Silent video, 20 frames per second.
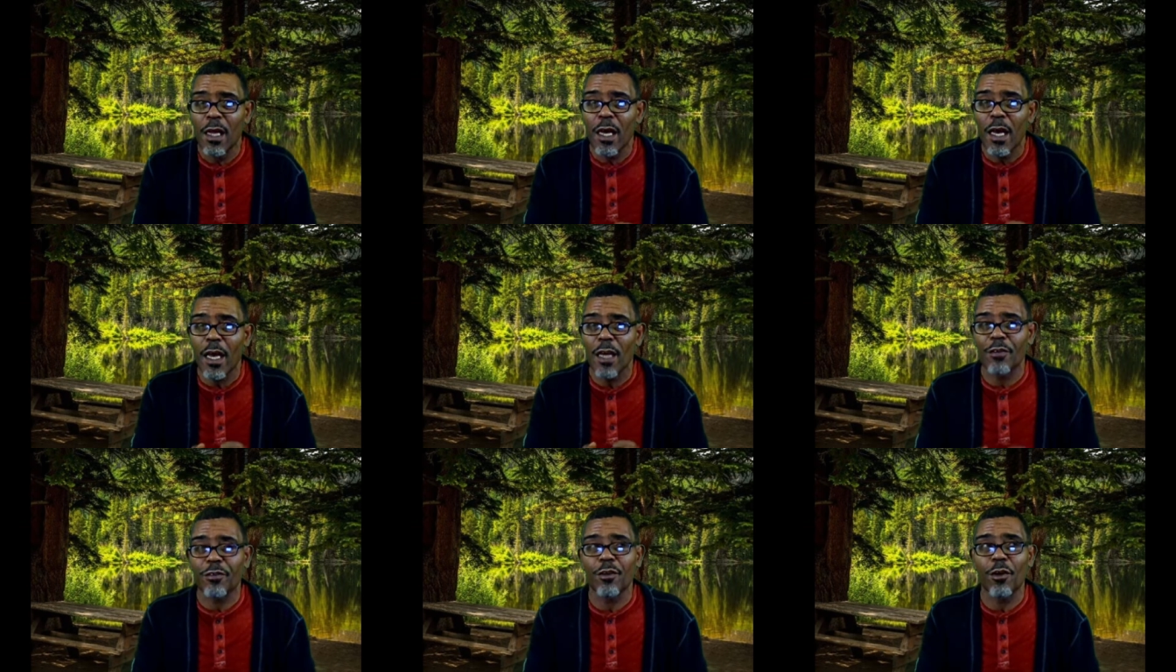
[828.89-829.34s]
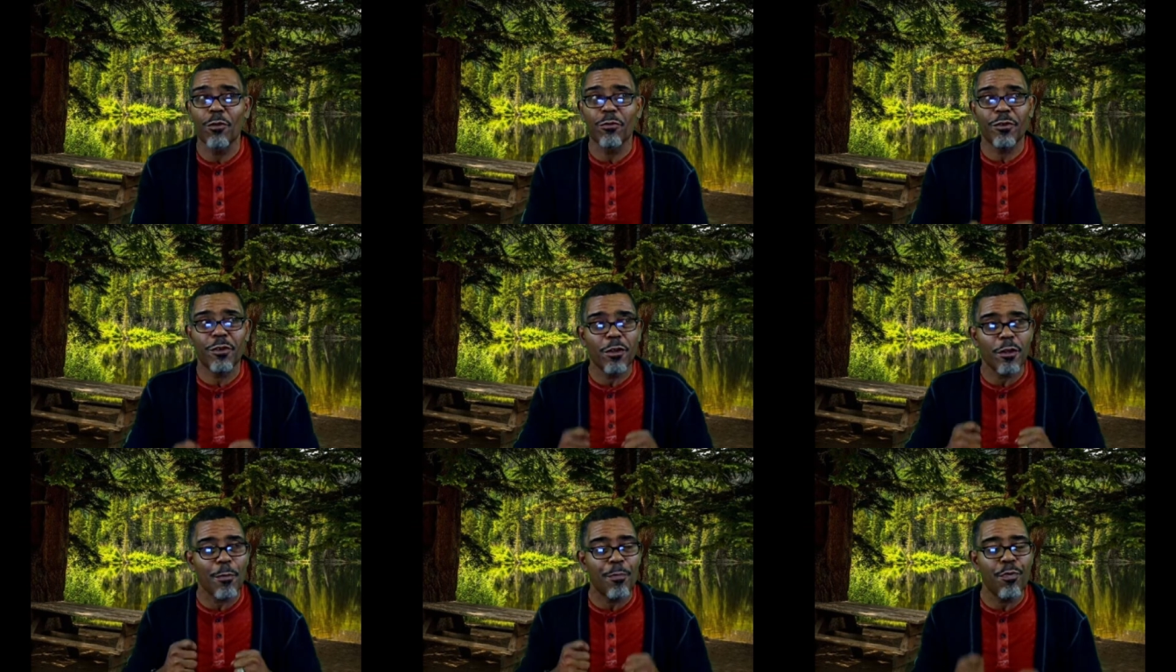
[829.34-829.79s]
and so
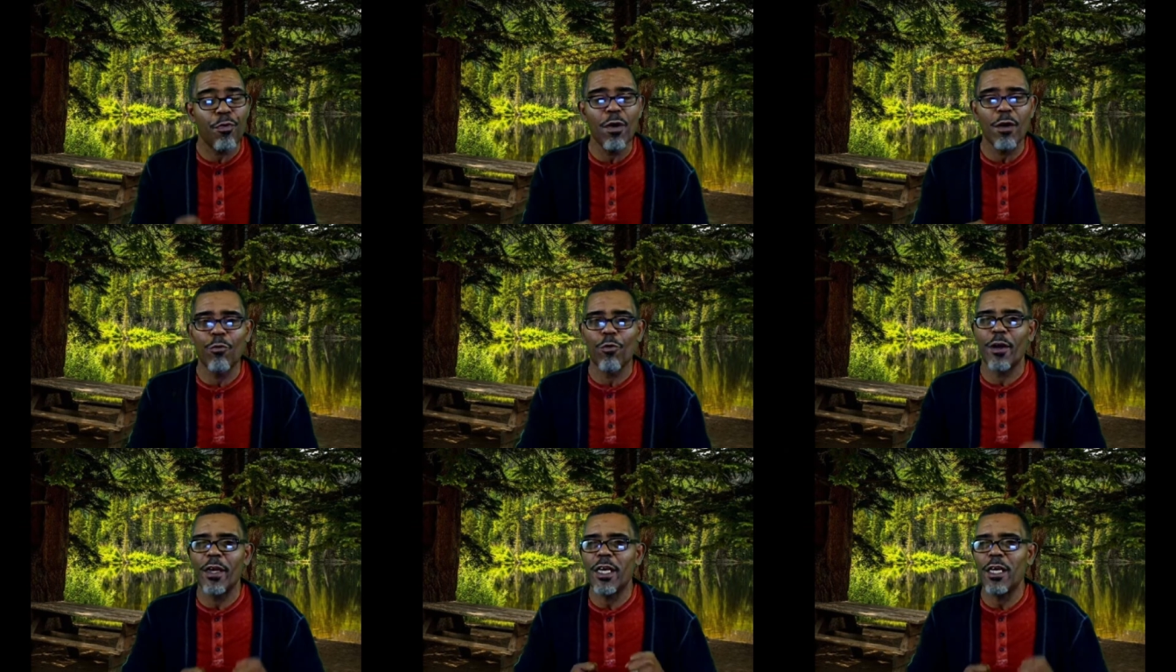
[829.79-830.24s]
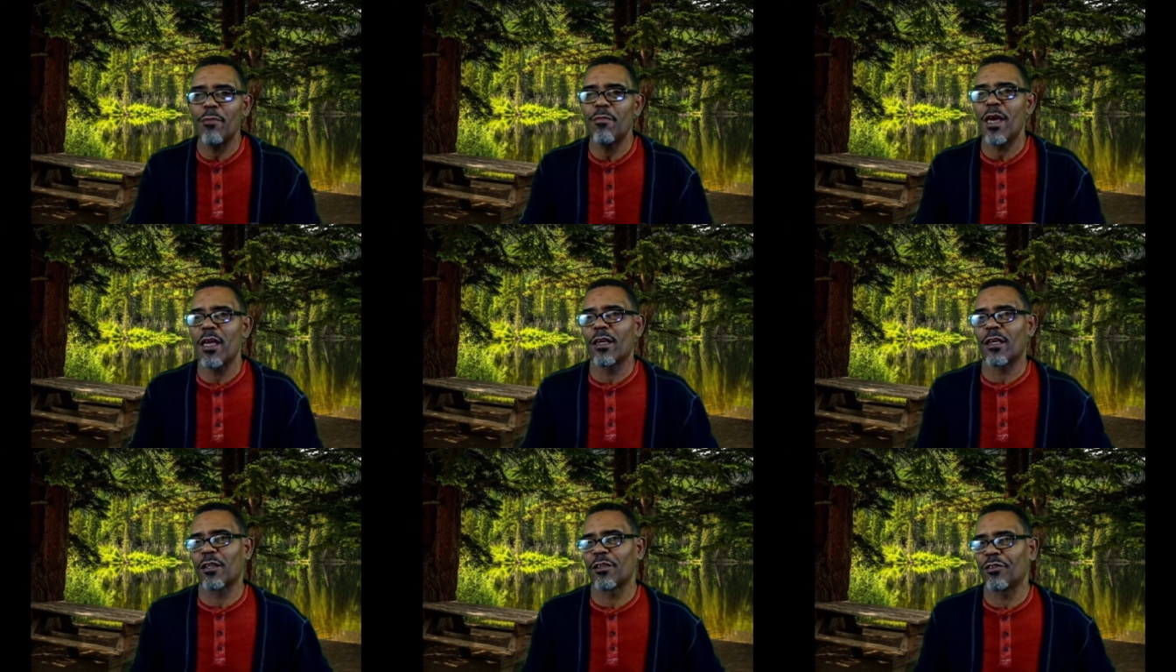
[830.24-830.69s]
to the point where he made
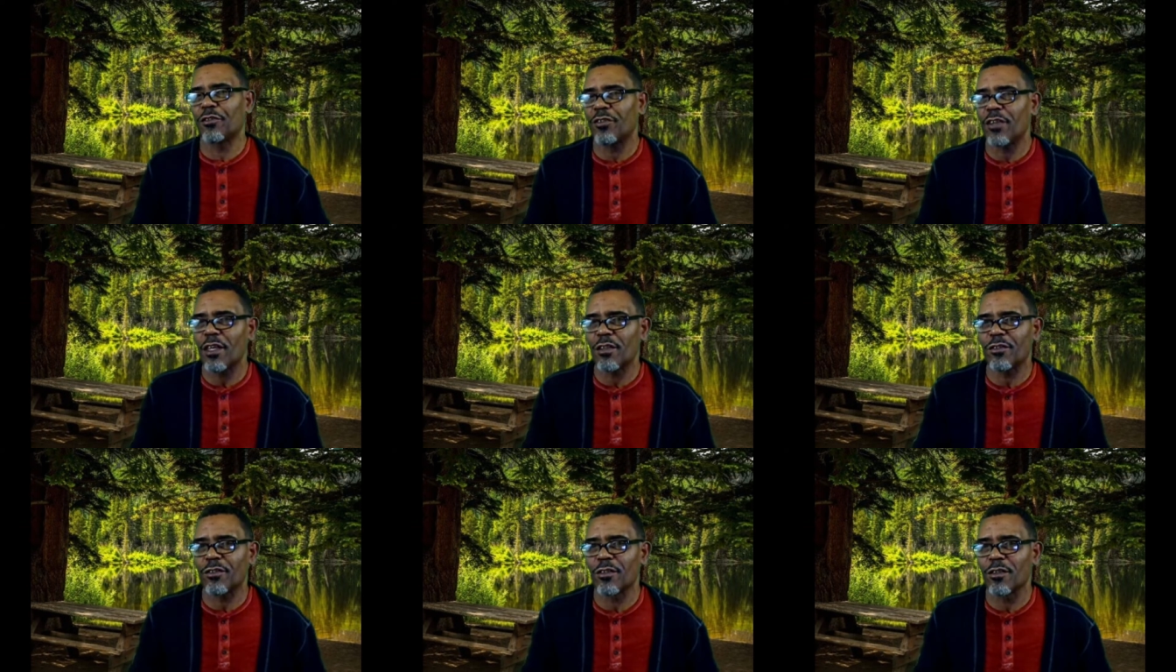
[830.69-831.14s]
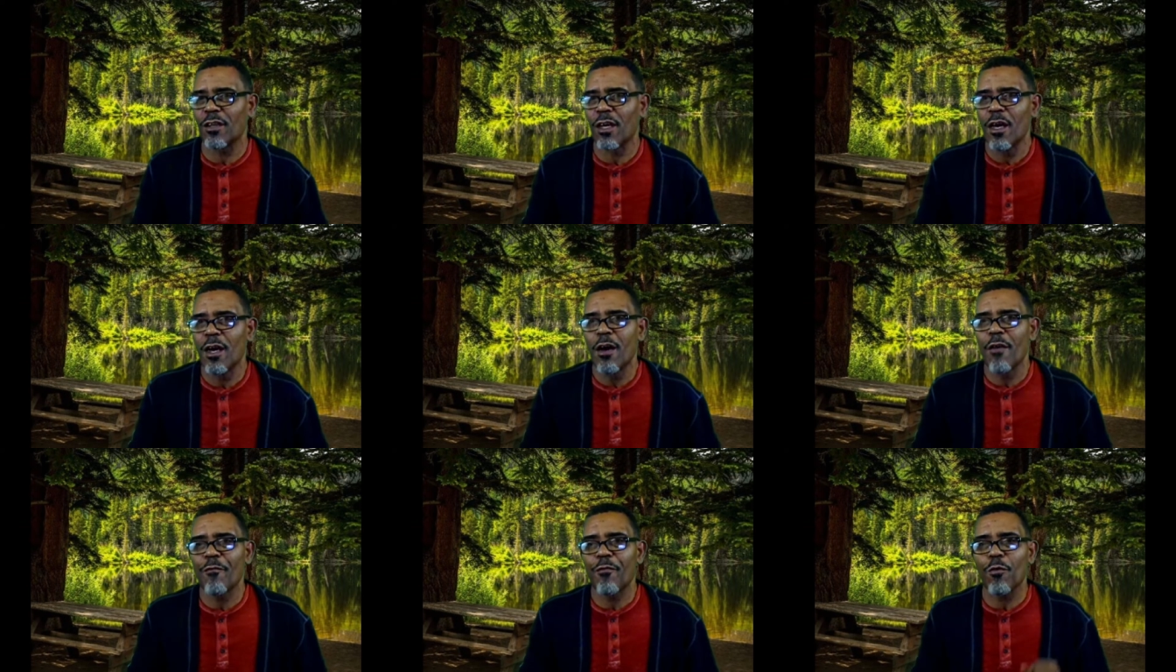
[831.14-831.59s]
a concession
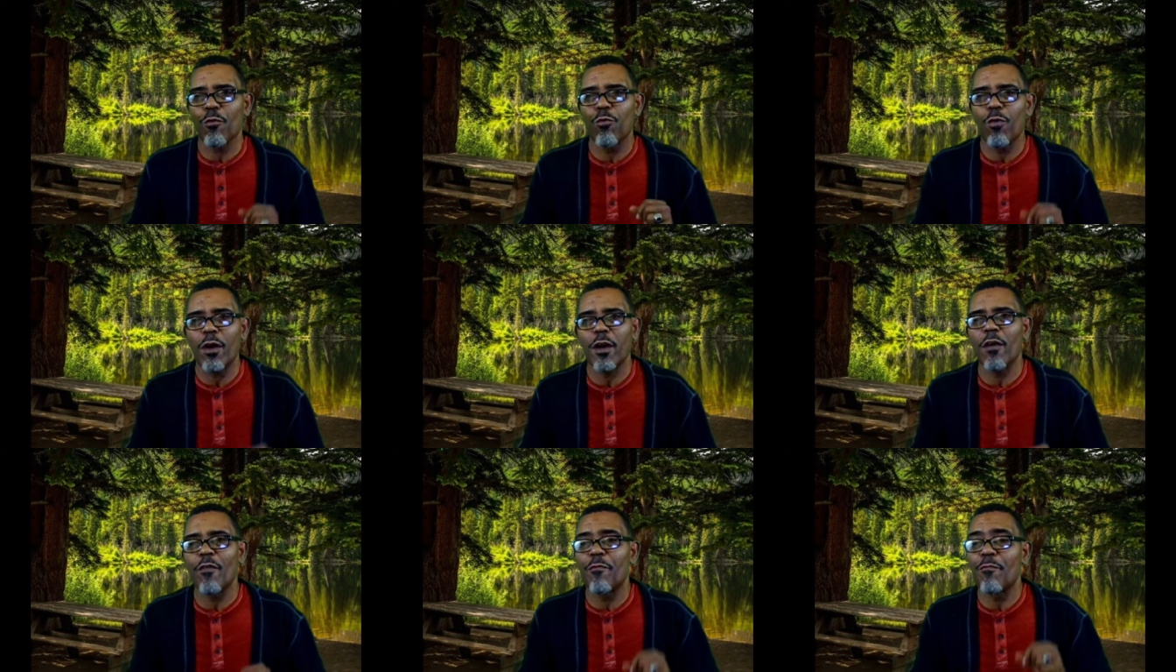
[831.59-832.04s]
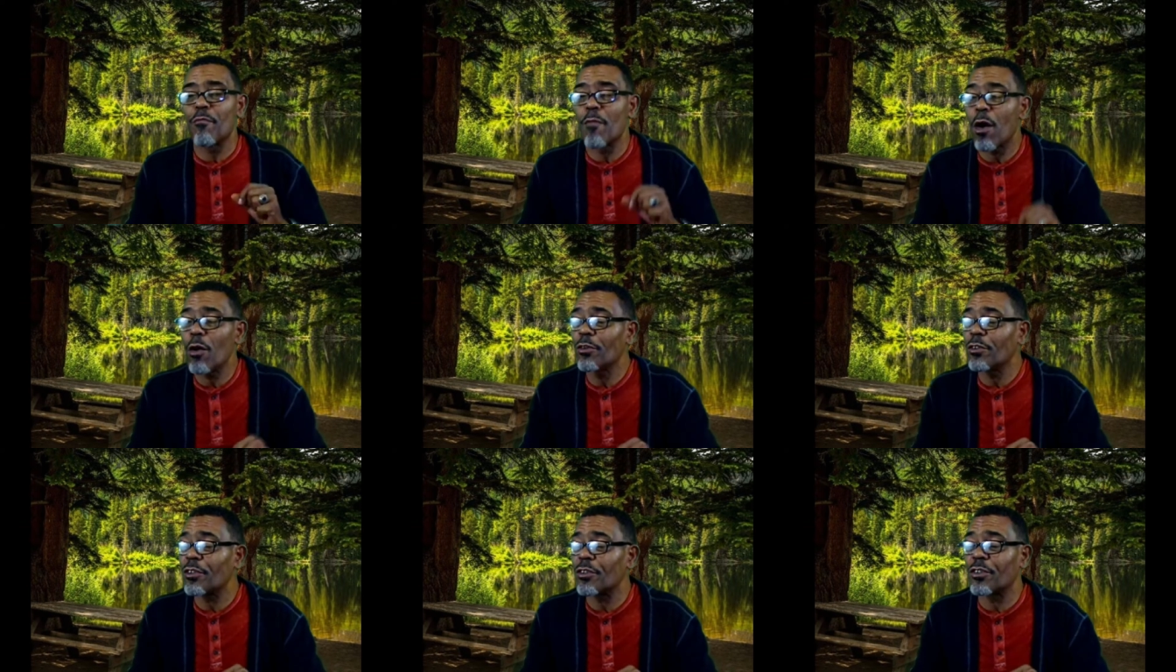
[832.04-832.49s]
for one of
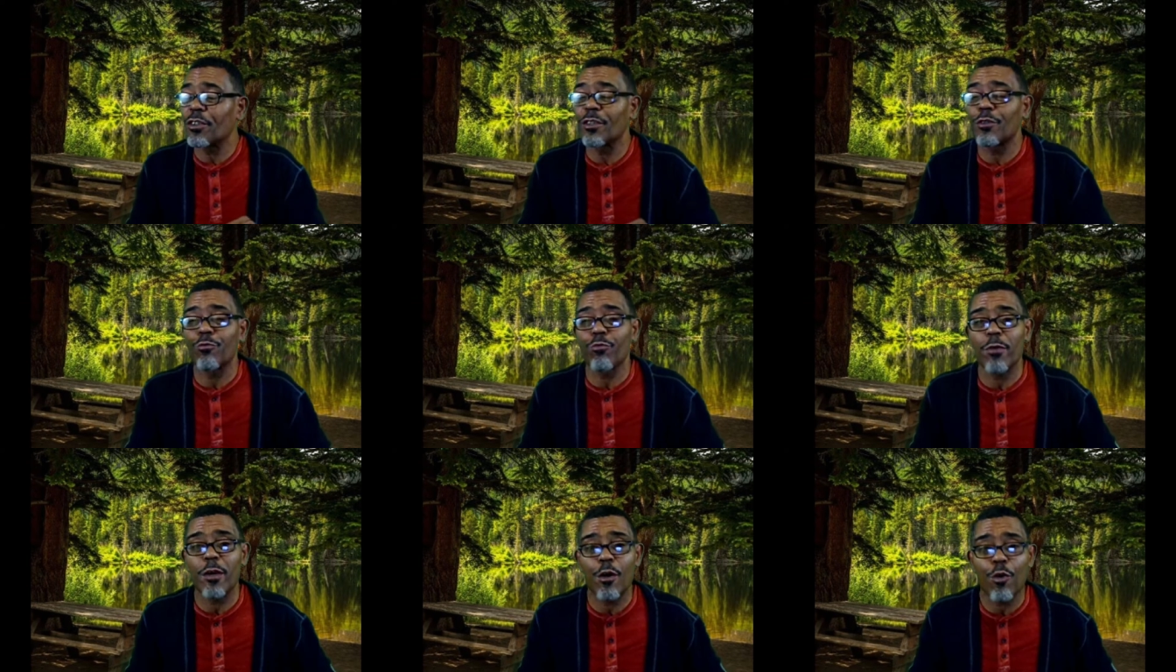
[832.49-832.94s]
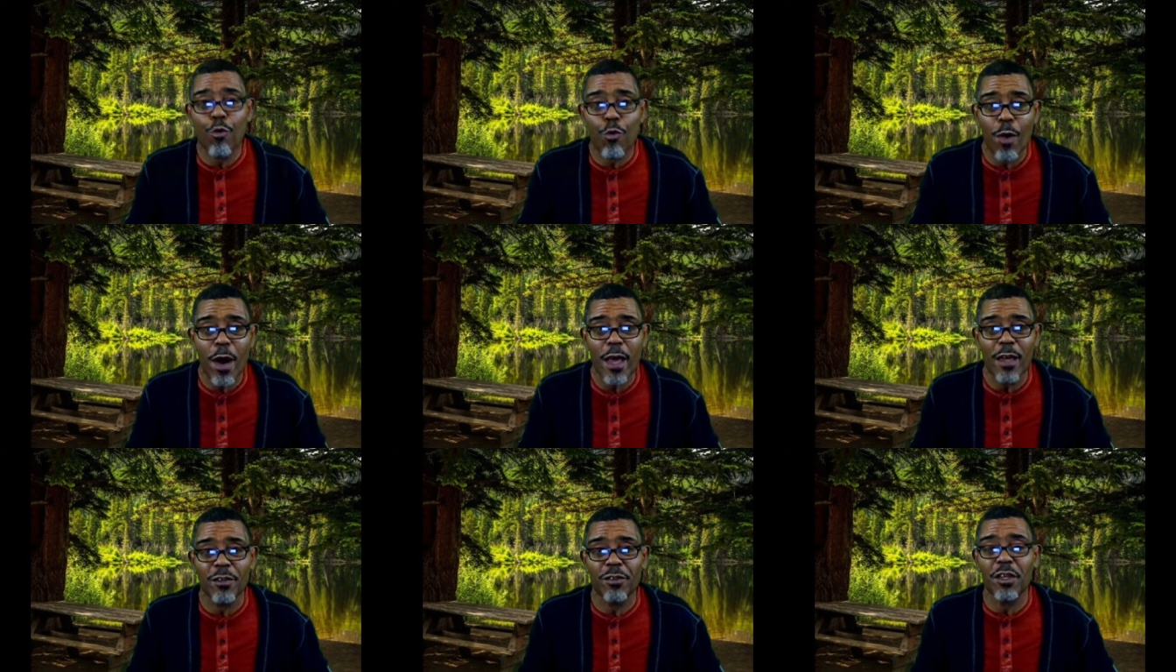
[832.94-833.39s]
Moses'
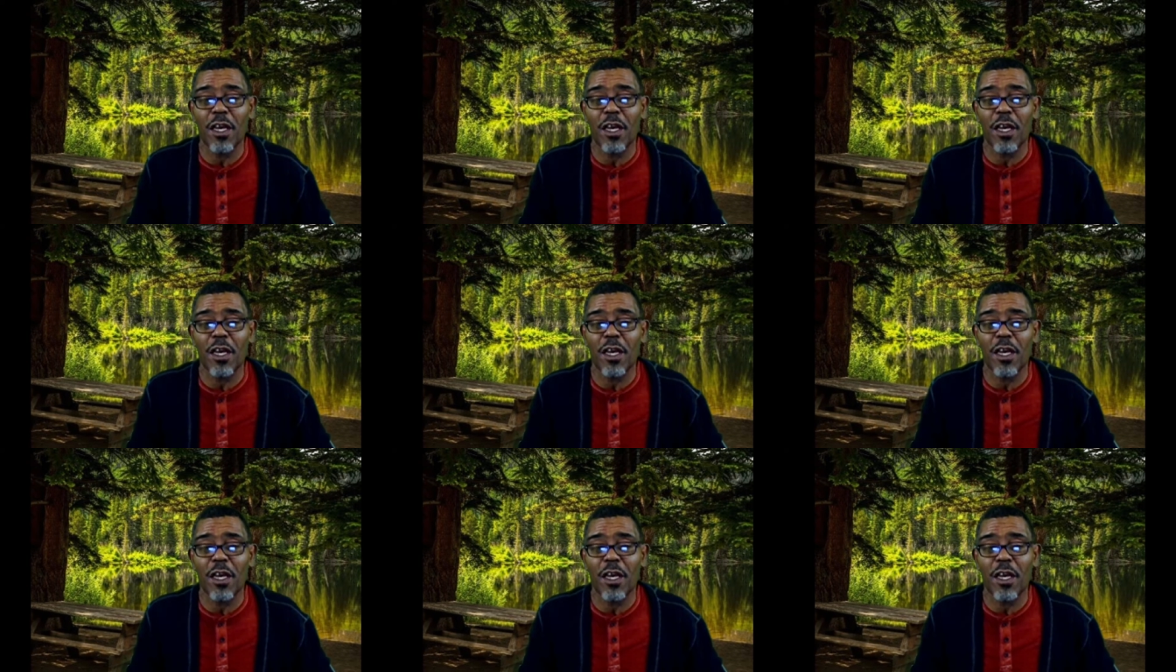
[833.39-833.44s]
requests,